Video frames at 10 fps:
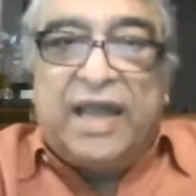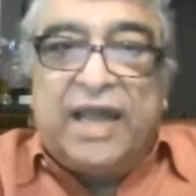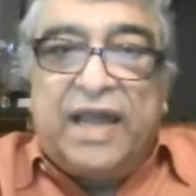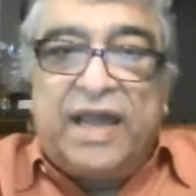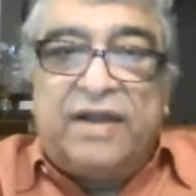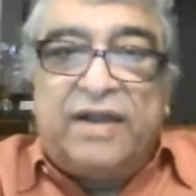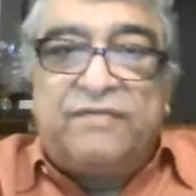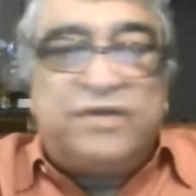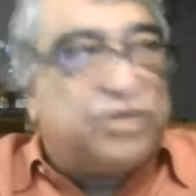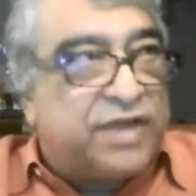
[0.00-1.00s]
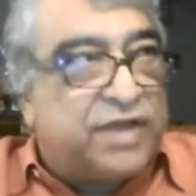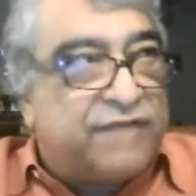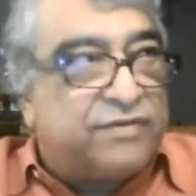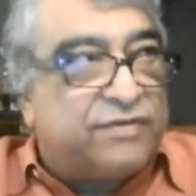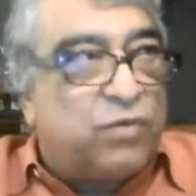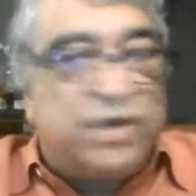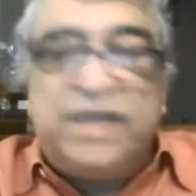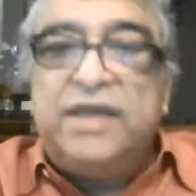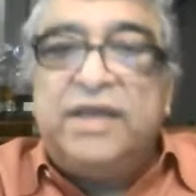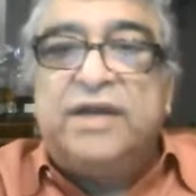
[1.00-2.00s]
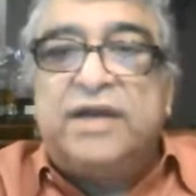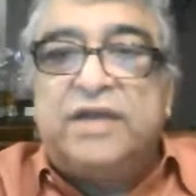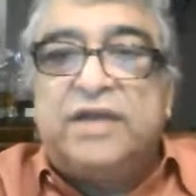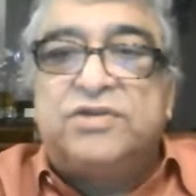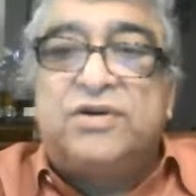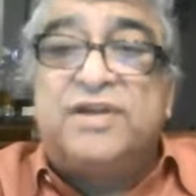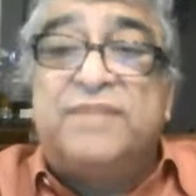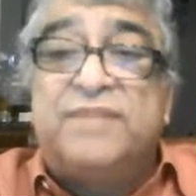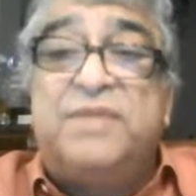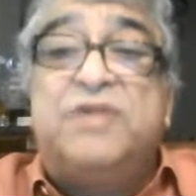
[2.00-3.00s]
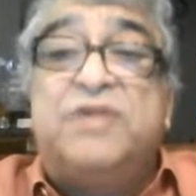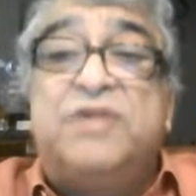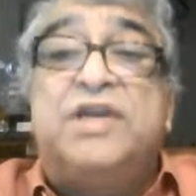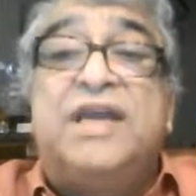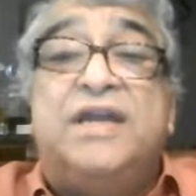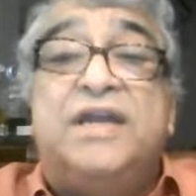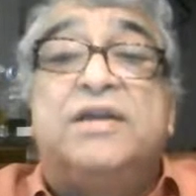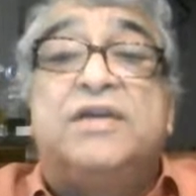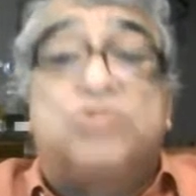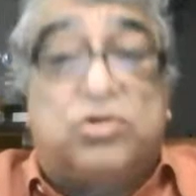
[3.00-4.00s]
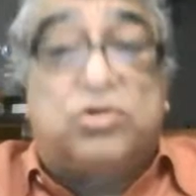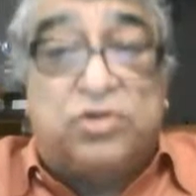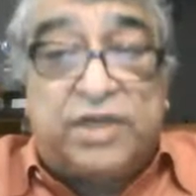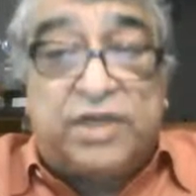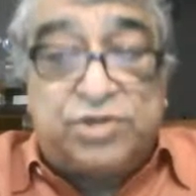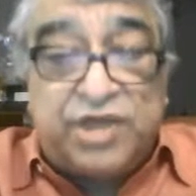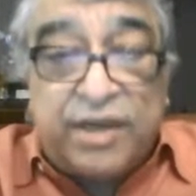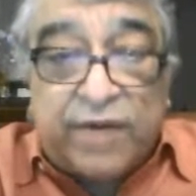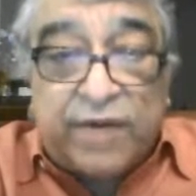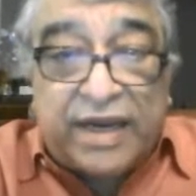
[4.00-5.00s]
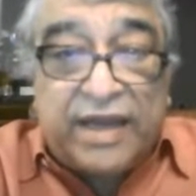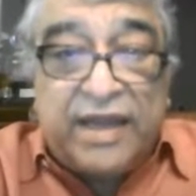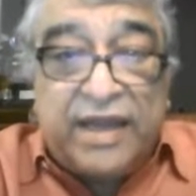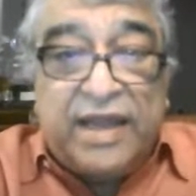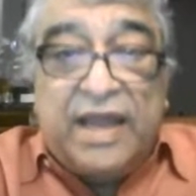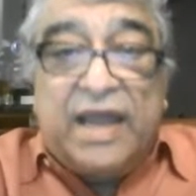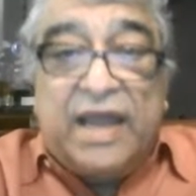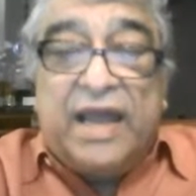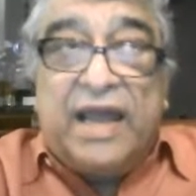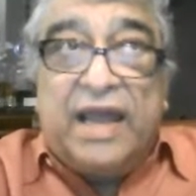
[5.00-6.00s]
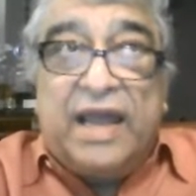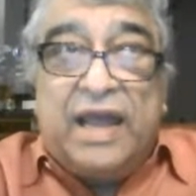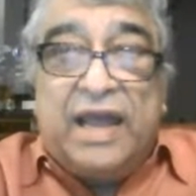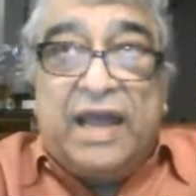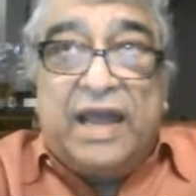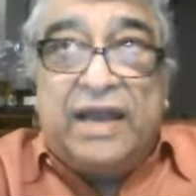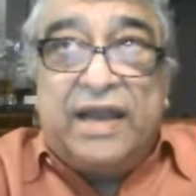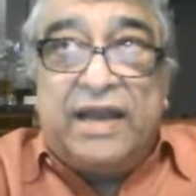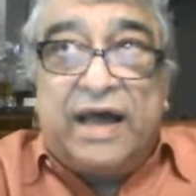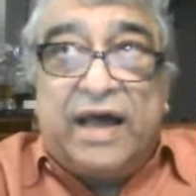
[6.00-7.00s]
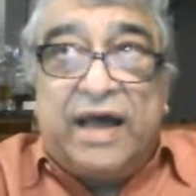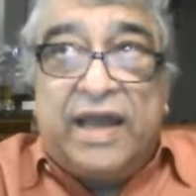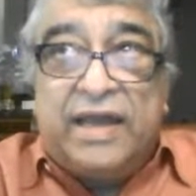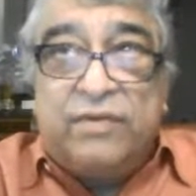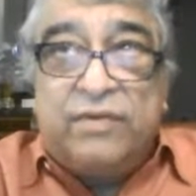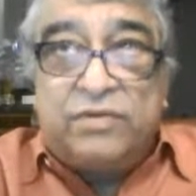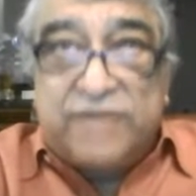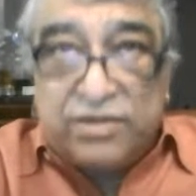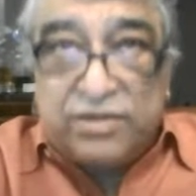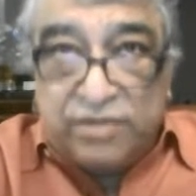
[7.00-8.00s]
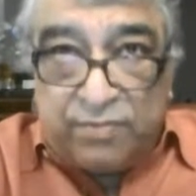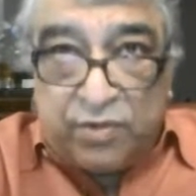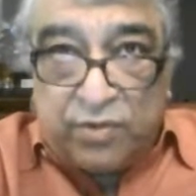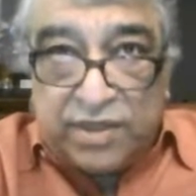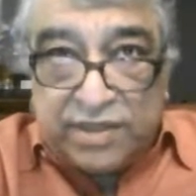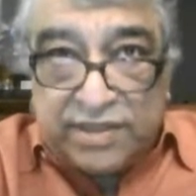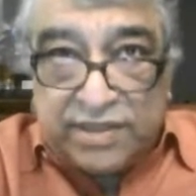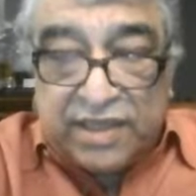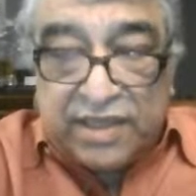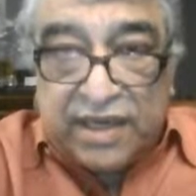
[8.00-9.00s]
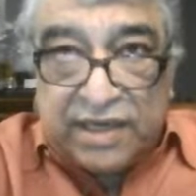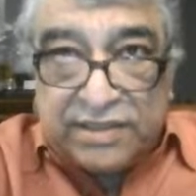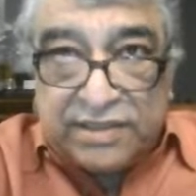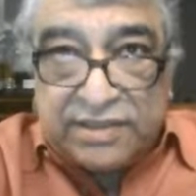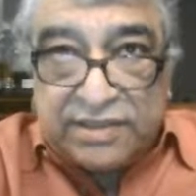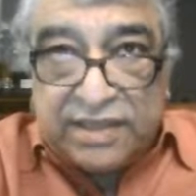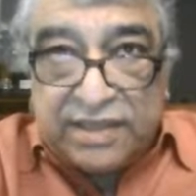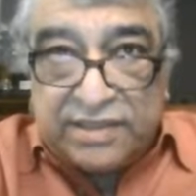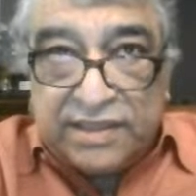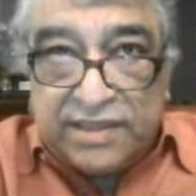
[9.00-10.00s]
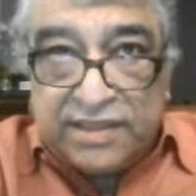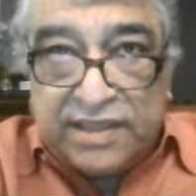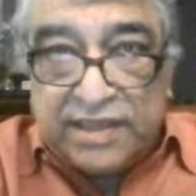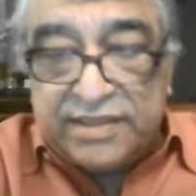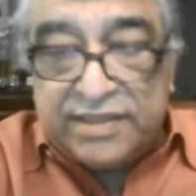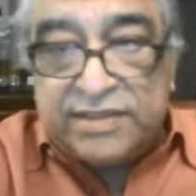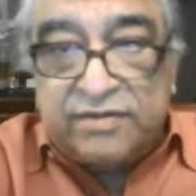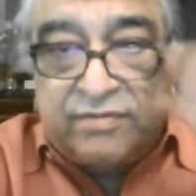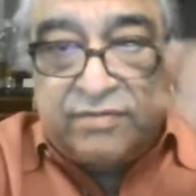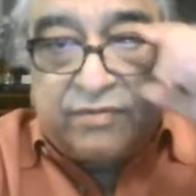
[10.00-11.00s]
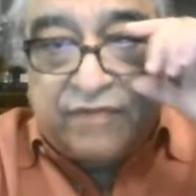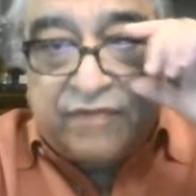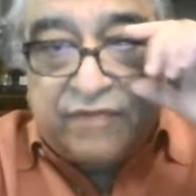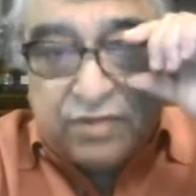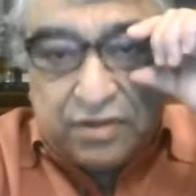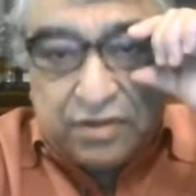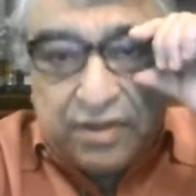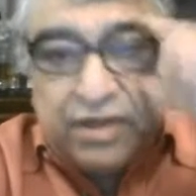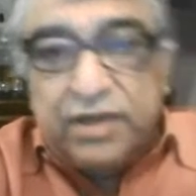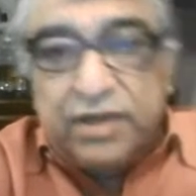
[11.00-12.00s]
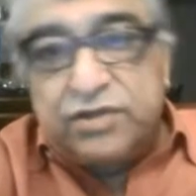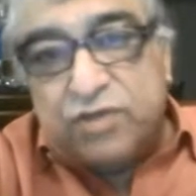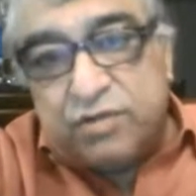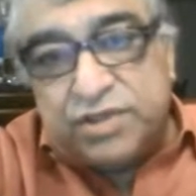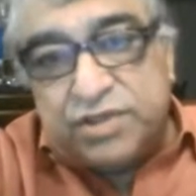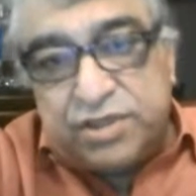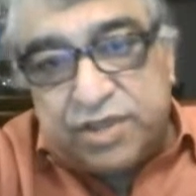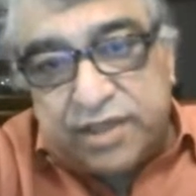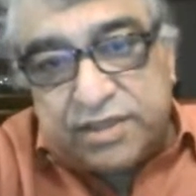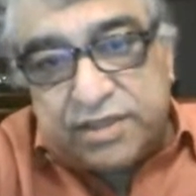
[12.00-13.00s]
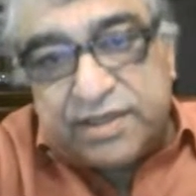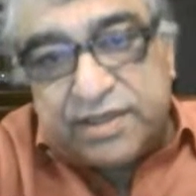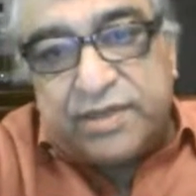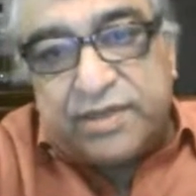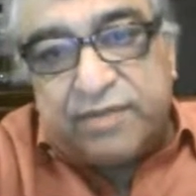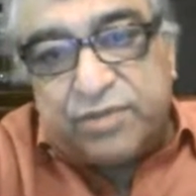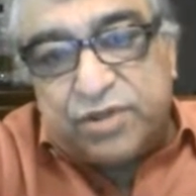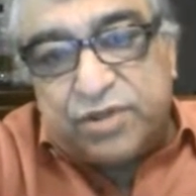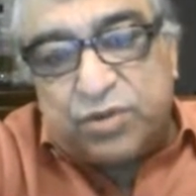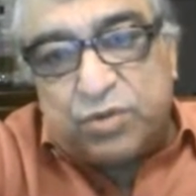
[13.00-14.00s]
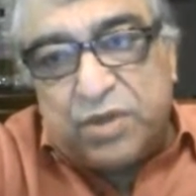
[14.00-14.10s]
and I finished it after one year and started the PhD in structural engineering. Wow! And I was actually appointed as a as, as a assistant professor, so I was teaching at the same time too.